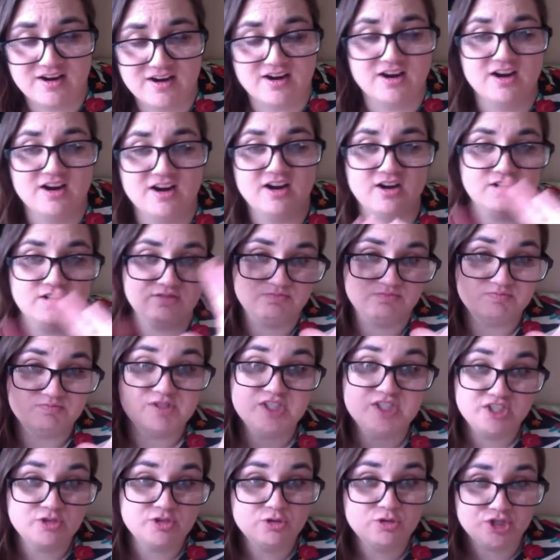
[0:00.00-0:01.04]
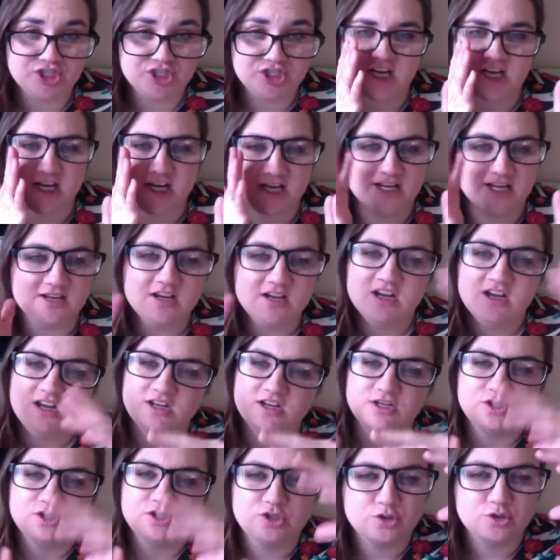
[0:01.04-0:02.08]
our sushi
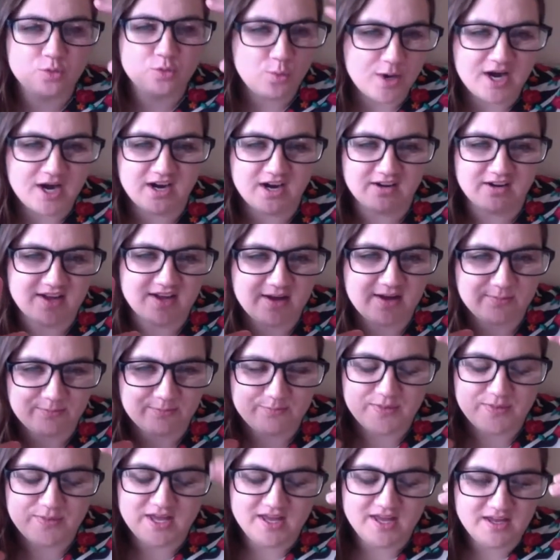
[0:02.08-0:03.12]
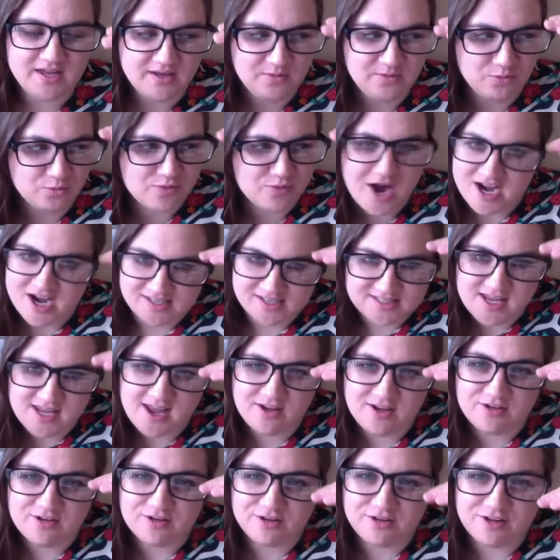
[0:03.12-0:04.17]
square, that big
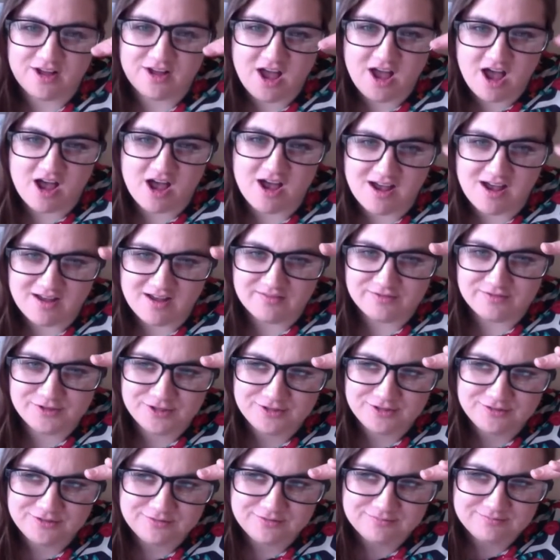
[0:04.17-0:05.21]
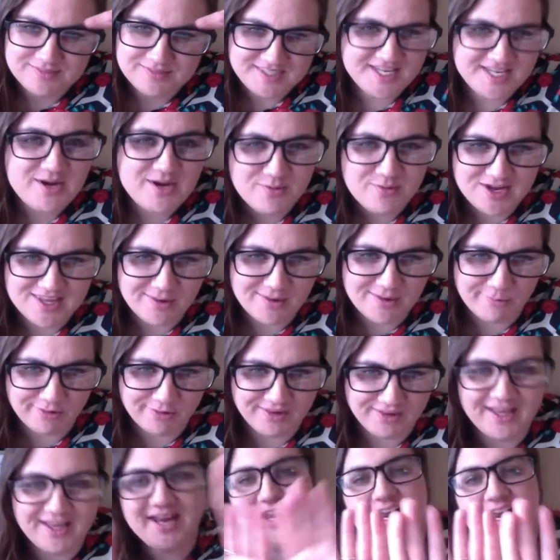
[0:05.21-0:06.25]
rectangle of seaweed that we're
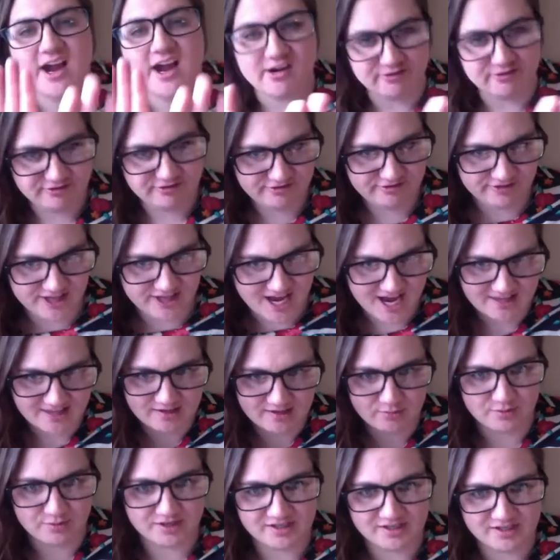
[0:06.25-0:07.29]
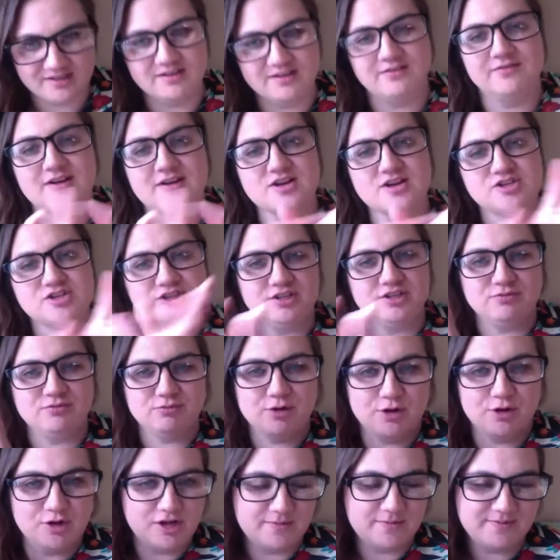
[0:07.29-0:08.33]
laying out flat that we're going to eventually
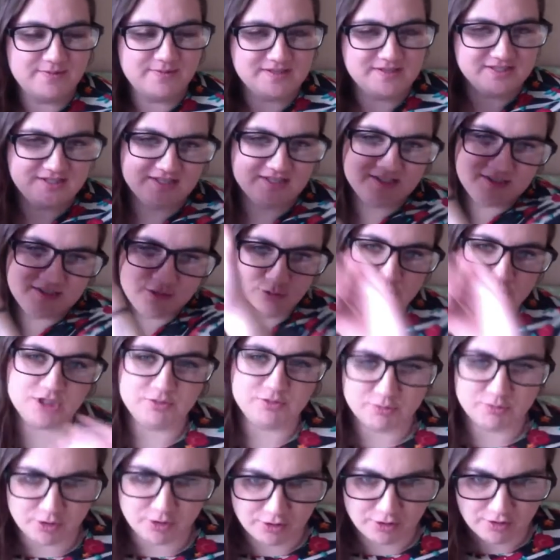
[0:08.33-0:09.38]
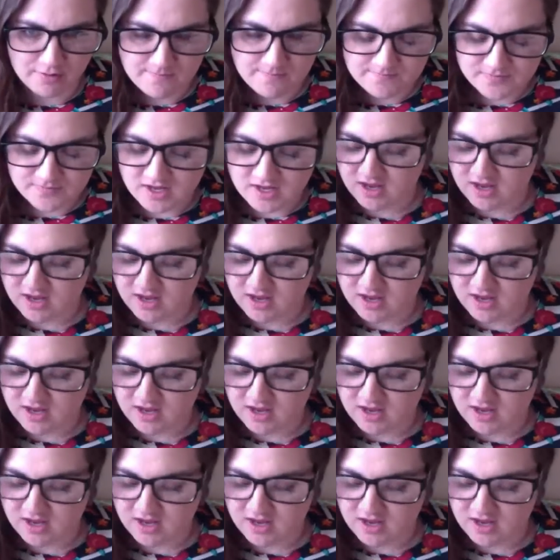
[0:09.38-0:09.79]
roll up into the sushi roll,